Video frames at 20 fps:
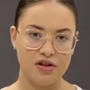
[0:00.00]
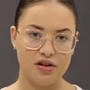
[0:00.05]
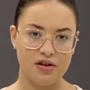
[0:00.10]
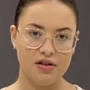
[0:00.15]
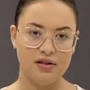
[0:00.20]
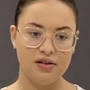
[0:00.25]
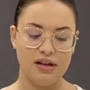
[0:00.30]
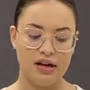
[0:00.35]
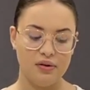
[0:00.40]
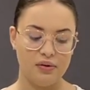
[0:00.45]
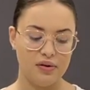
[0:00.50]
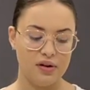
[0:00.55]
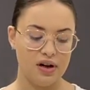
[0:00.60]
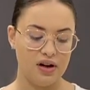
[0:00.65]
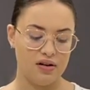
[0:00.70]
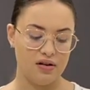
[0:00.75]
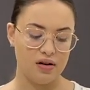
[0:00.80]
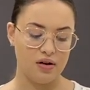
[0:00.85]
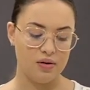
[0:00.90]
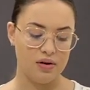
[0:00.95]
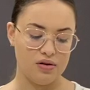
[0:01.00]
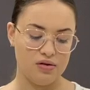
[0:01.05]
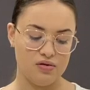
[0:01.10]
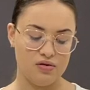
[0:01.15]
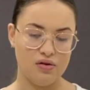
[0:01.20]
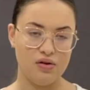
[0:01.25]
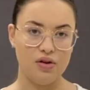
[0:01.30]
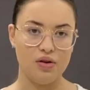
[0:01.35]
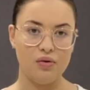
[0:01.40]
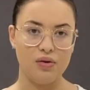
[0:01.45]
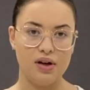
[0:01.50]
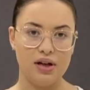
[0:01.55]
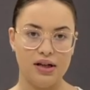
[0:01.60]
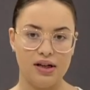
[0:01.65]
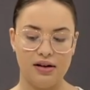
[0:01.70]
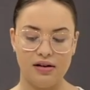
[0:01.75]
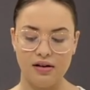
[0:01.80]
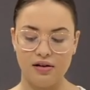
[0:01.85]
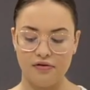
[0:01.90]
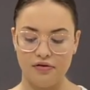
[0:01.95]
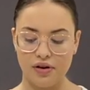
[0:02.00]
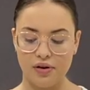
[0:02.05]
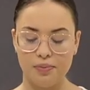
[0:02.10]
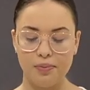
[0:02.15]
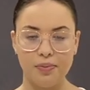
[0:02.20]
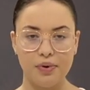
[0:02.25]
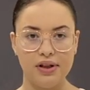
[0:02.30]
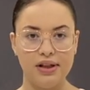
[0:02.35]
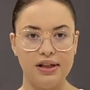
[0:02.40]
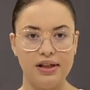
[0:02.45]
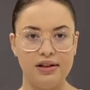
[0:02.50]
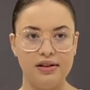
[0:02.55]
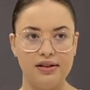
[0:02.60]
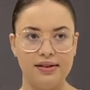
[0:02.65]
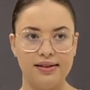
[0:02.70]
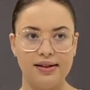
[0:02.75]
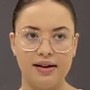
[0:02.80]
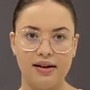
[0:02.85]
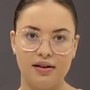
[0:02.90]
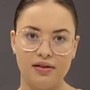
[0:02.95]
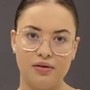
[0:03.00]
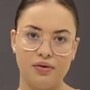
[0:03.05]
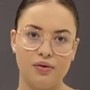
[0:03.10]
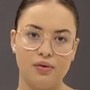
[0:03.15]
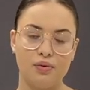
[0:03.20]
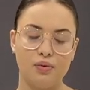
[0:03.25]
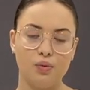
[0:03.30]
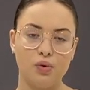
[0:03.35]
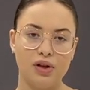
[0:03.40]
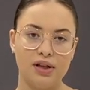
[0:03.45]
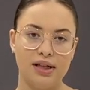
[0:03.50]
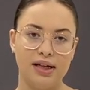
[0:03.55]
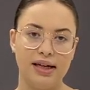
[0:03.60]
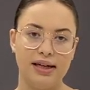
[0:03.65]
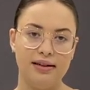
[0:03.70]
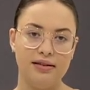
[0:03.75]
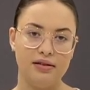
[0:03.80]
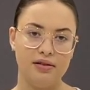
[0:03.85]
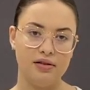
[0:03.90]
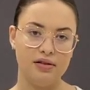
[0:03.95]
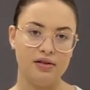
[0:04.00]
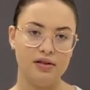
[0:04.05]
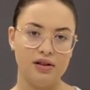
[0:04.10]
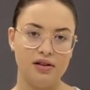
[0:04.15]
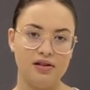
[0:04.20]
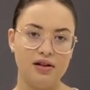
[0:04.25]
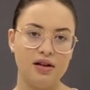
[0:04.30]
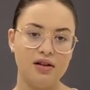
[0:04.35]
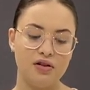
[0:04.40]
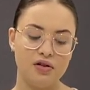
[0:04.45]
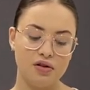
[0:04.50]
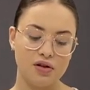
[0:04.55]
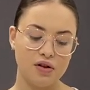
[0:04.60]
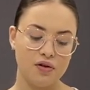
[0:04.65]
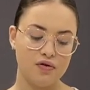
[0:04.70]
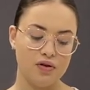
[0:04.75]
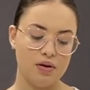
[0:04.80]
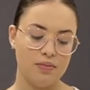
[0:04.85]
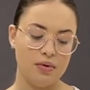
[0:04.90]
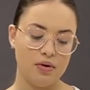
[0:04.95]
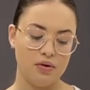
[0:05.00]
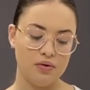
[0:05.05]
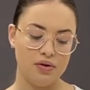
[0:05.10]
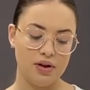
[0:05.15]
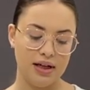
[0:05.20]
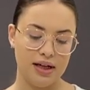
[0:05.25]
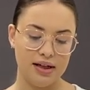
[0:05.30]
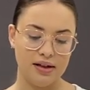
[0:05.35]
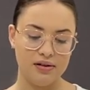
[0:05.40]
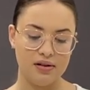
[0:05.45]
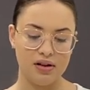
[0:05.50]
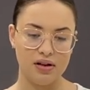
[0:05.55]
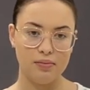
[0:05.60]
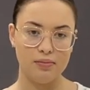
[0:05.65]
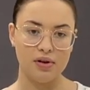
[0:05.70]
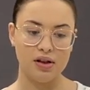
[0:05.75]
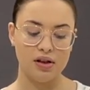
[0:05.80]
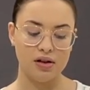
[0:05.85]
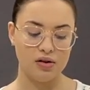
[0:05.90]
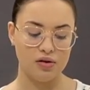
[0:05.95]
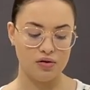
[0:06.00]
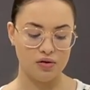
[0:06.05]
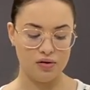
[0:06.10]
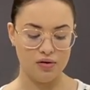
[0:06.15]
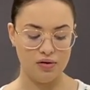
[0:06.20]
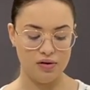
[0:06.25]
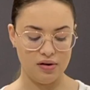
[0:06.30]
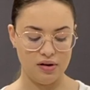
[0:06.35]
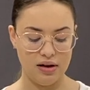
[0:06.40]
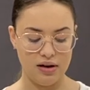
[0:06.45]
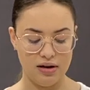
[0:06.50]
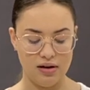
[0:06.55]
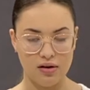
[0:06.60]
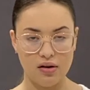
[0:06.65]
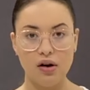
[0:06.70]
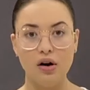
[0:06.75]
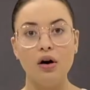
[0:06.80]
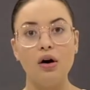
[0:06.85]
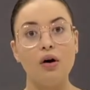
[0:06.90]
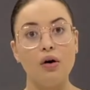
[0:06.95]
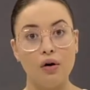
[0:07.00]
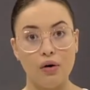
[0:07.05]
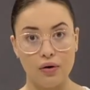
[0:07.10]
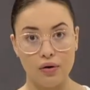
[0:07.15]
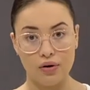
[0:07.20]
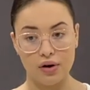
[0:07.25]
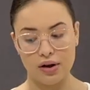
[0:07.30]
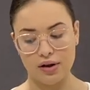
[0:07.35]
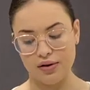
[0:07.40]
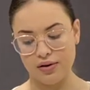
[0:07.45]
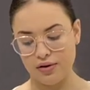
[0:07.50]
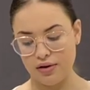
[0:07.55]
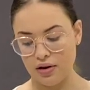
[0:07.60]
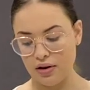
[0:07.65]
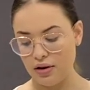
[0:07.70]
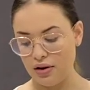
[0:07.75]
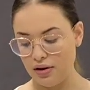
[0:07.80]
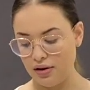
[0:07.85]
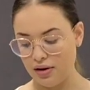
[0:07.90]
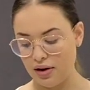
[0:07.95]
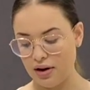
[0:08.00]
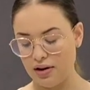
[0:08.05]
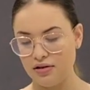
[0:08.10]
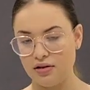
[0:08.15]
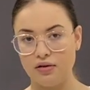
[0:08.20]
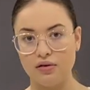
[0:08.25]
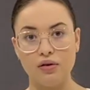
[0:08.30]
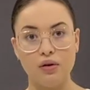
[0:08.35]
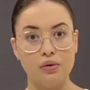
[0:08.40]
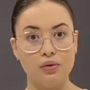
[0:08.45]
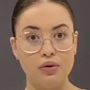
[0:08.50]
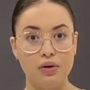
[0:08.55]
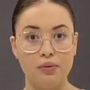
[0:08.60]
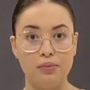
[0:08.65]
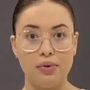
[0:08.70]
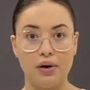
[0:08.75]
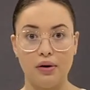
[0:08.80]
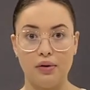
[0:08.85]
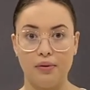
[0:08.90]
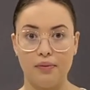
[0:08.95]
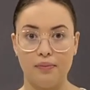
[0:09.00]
Now they are going to go in an oven preheated at 180 degrees Celsius for about 18 minutes until they're nice and golden brown.